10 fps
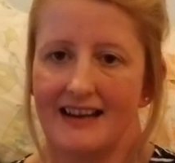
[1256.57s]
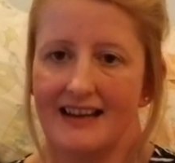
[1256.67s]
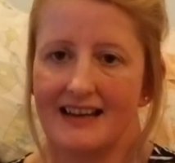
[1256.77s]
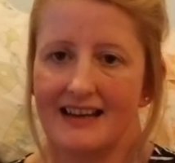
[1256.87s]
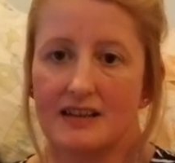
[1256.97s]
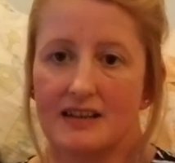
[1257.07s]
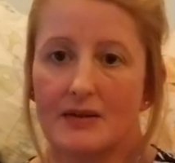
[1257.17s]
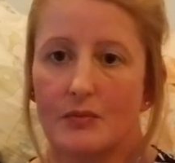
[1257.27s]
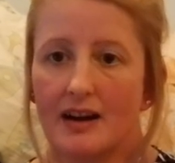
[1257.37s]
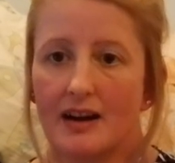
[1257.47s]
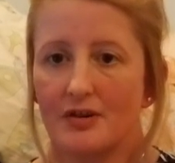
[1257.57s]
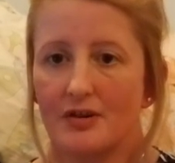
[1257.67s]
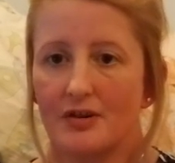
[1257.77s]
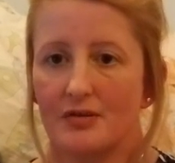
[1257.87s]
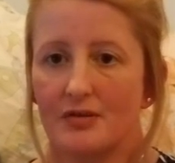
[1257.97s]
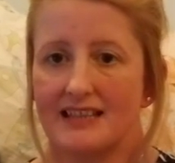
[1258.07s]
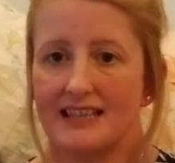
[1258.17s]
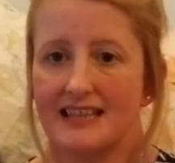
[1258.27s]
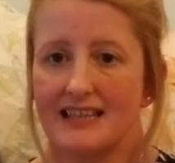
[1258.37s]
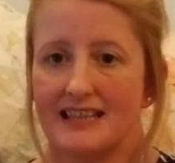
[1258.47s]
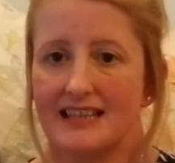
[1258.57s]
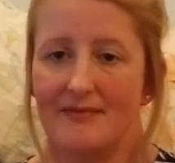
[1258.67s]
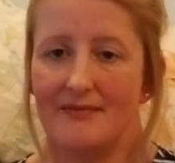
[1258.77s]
is really wonderful to them.